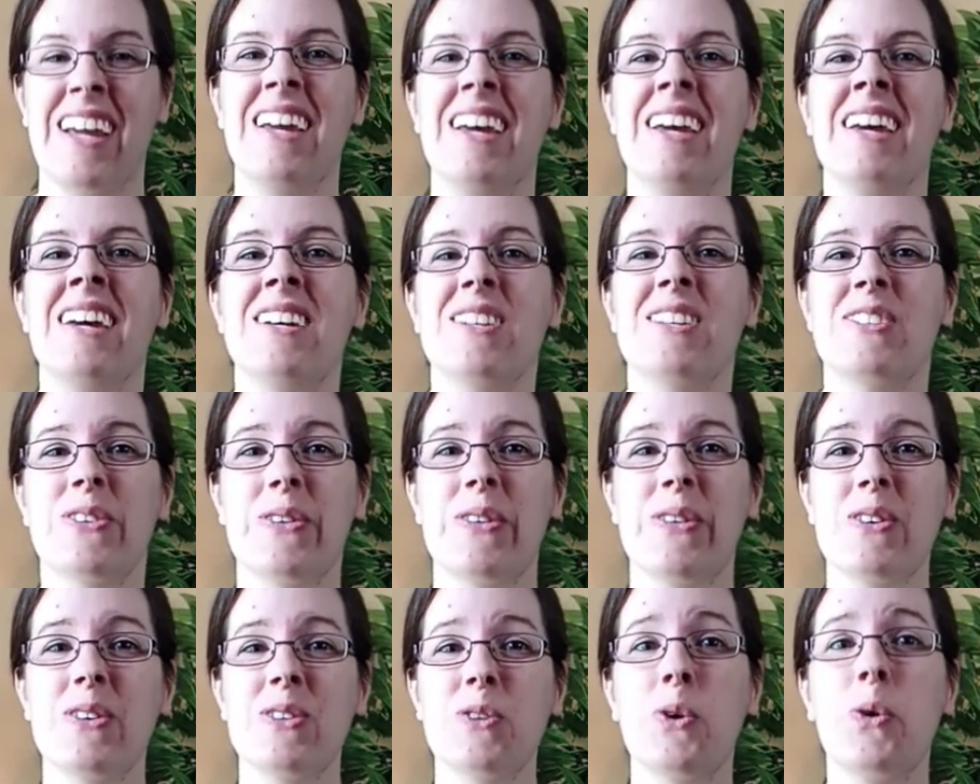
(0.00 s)
So
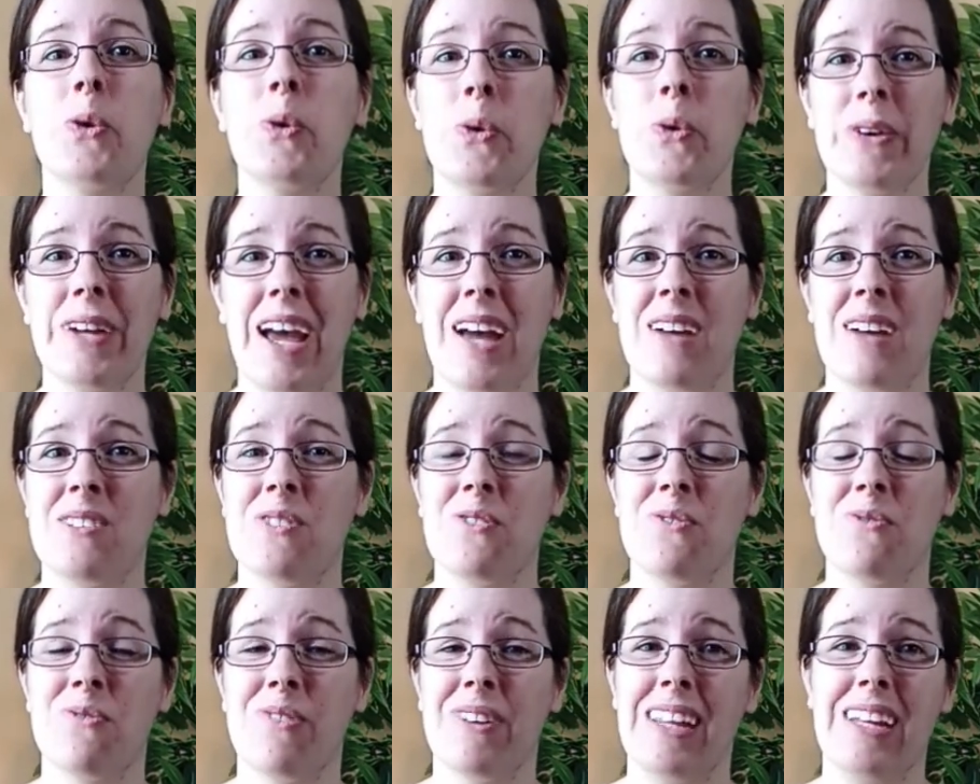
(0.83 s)
those cool downs
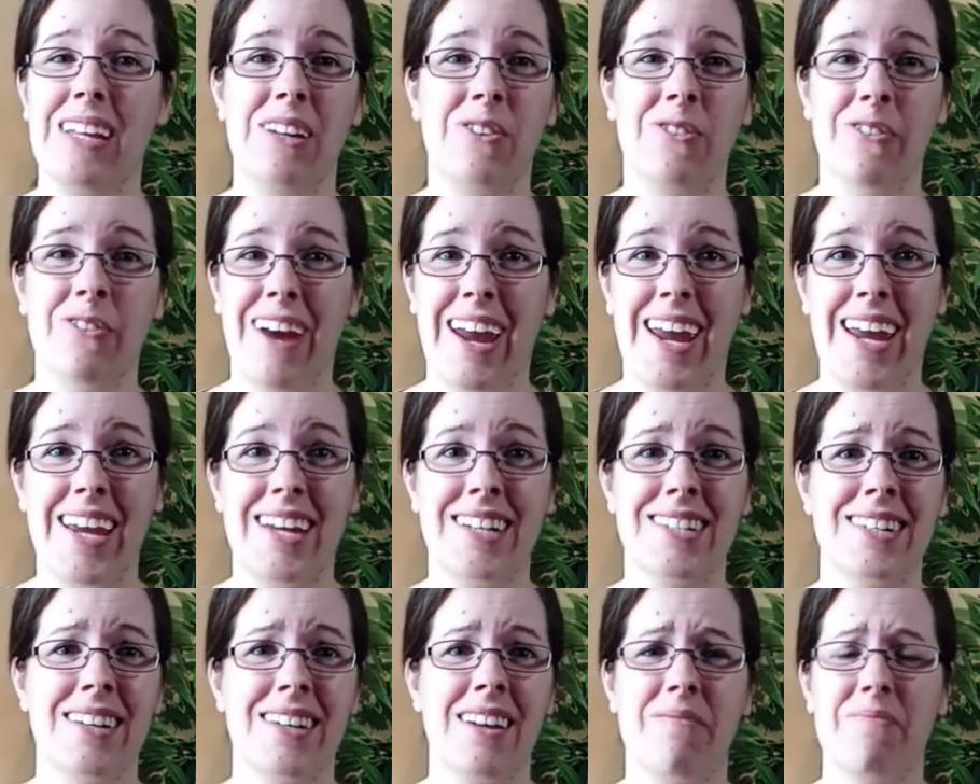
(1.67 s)
are really
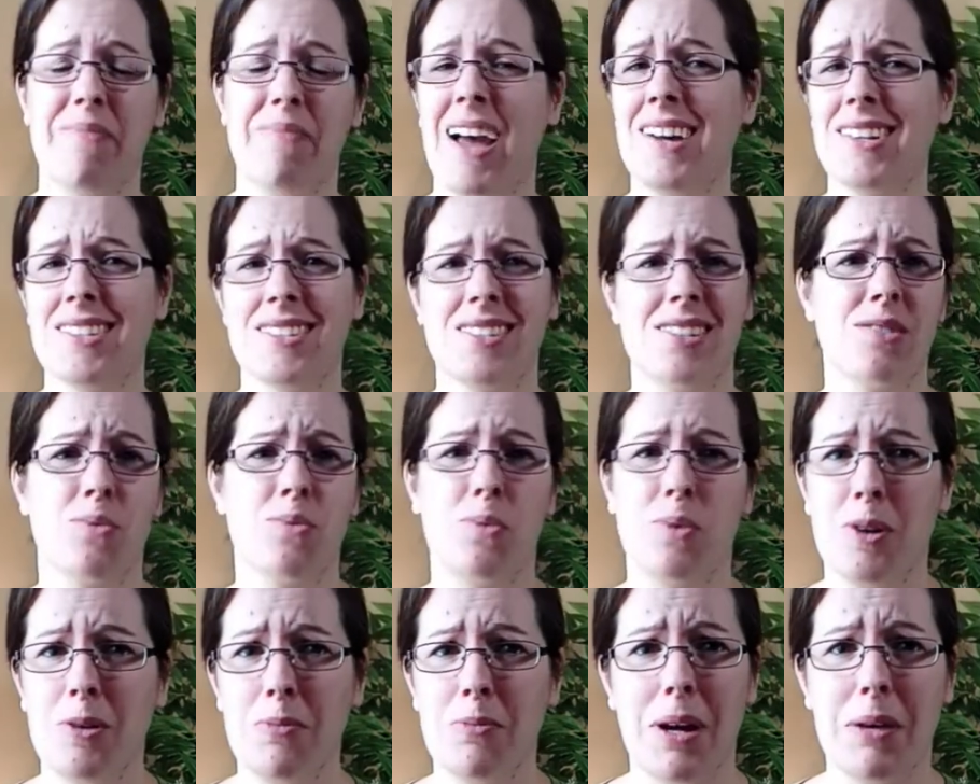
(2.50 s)
great, as is
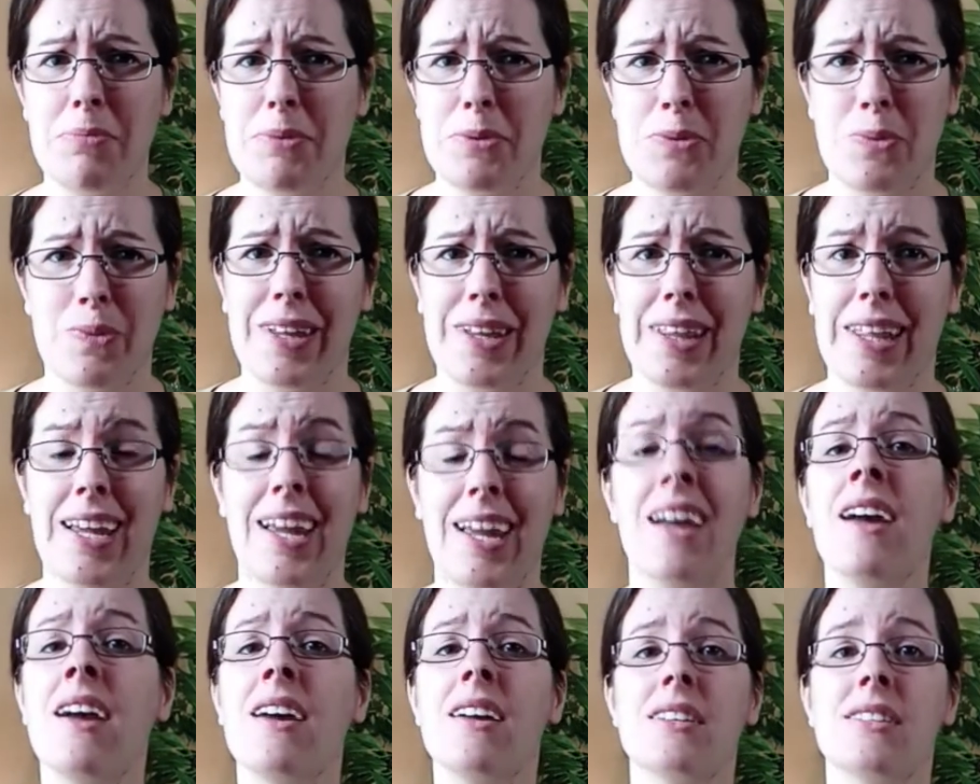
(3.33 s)
warm-ups really,
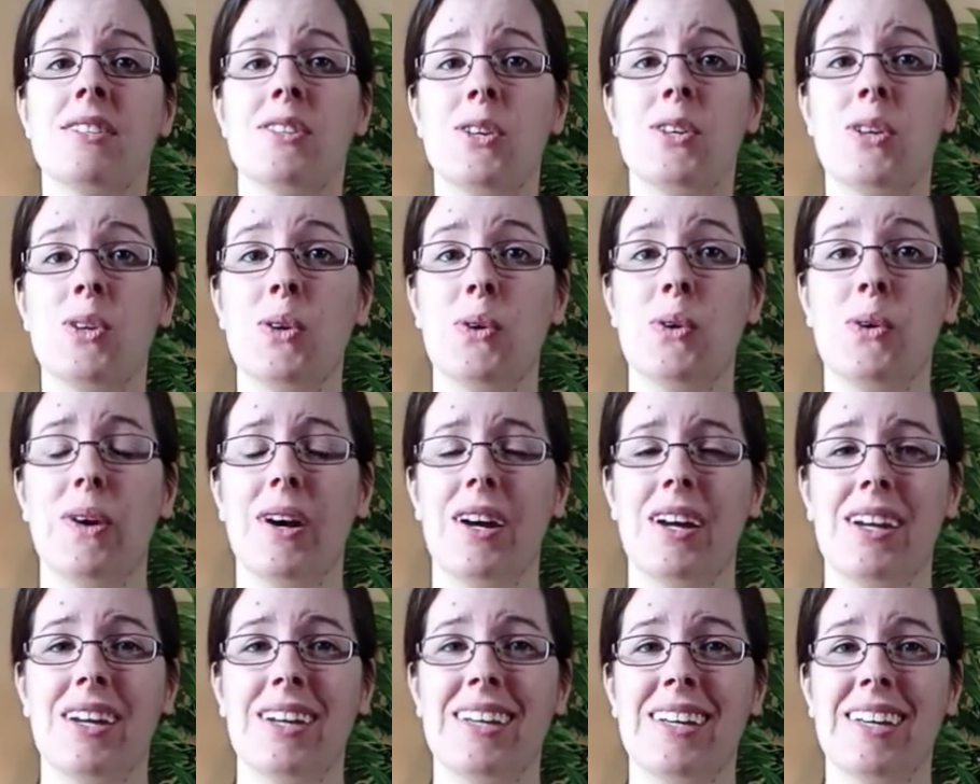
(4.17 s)
to
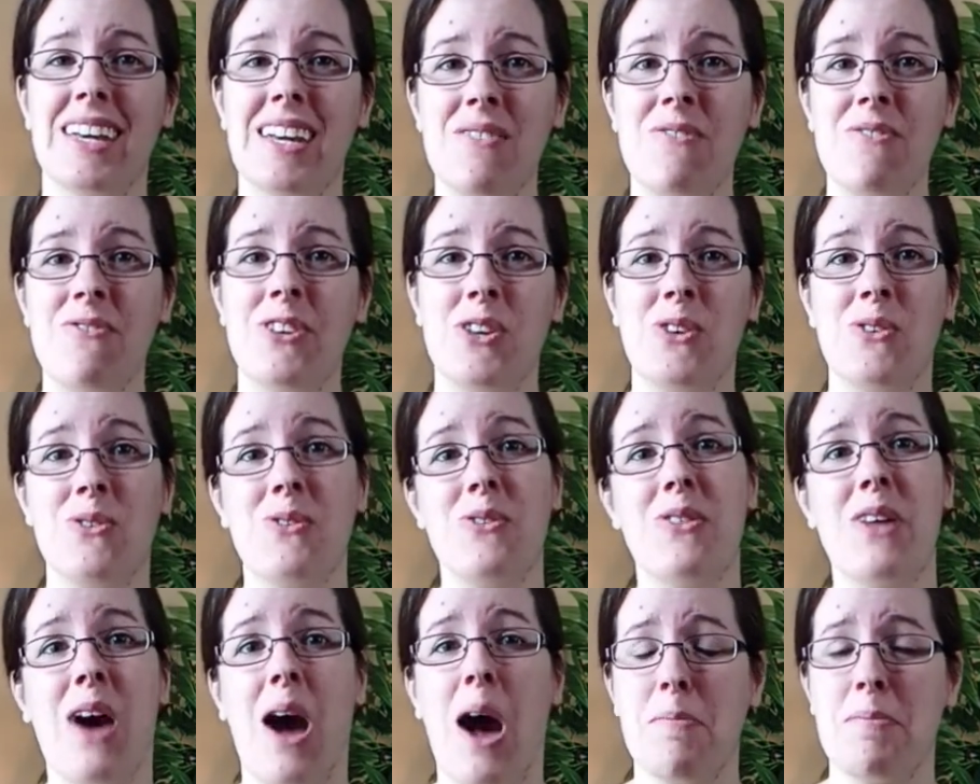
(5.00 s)
give you
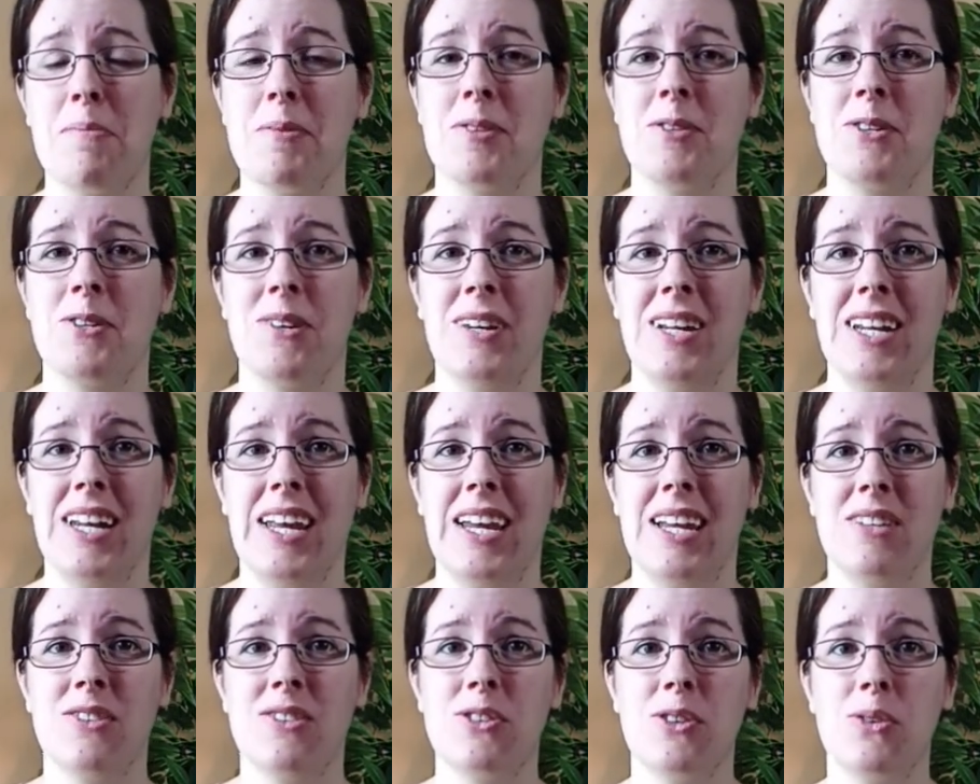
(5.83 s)
the
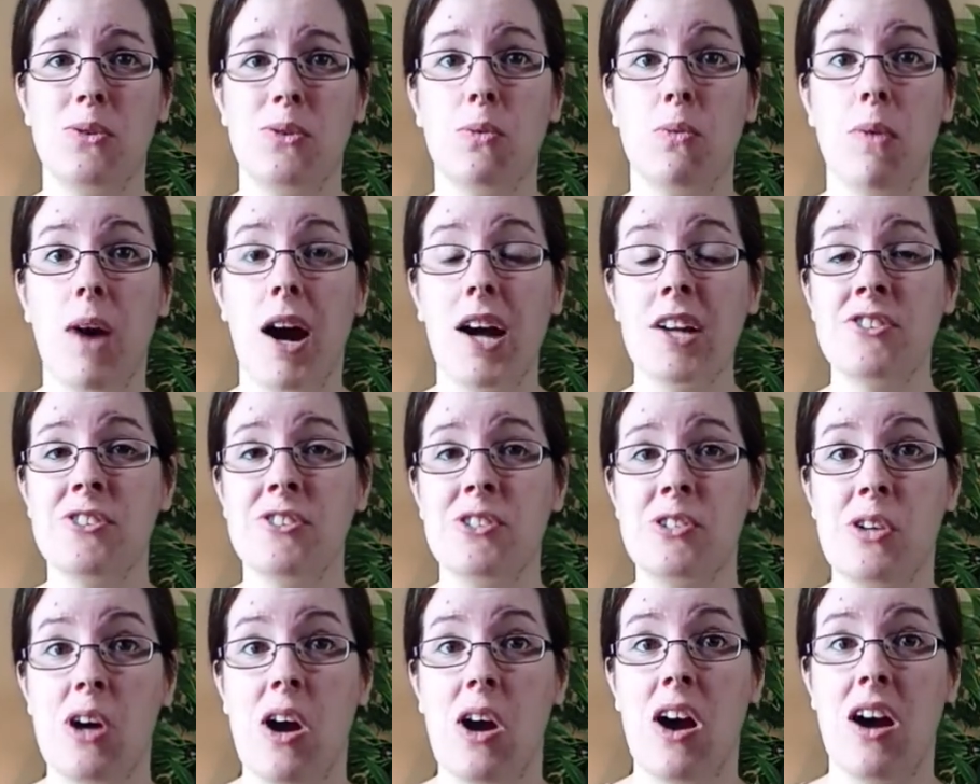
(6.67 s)
opportunity to watch your
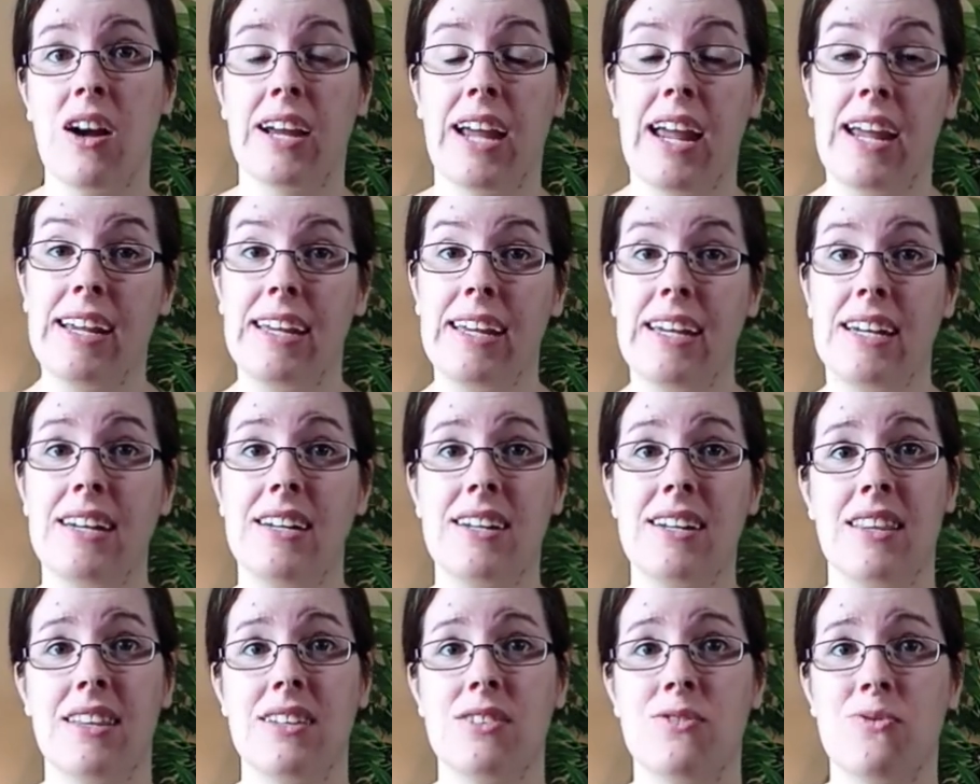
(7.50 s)
dog and get
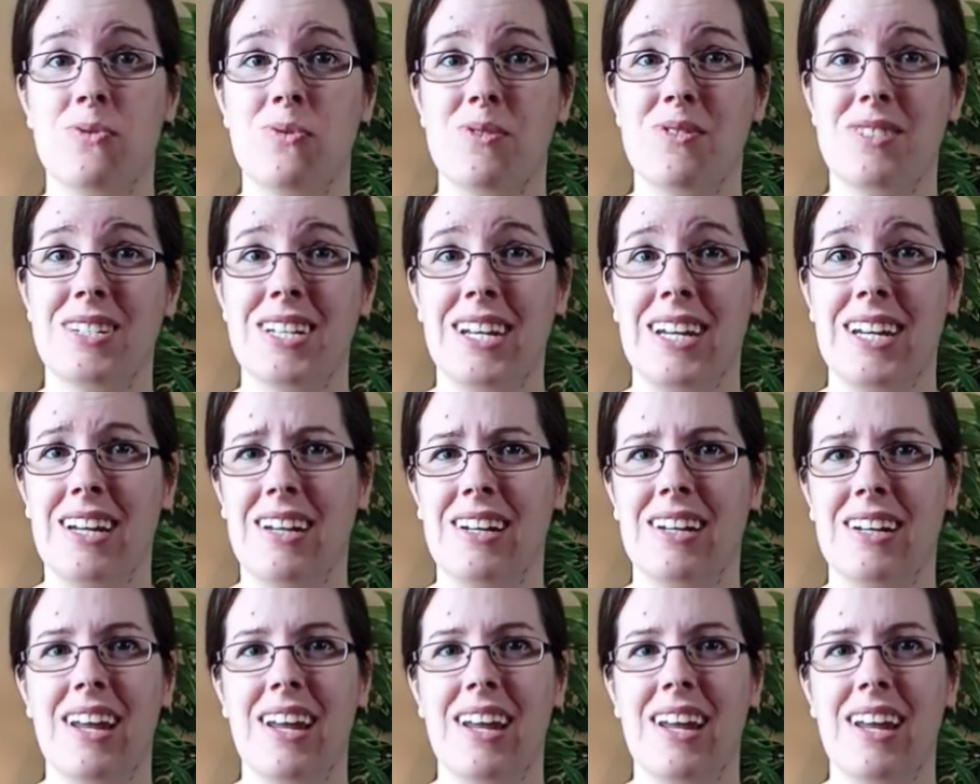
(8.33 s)
into this routine.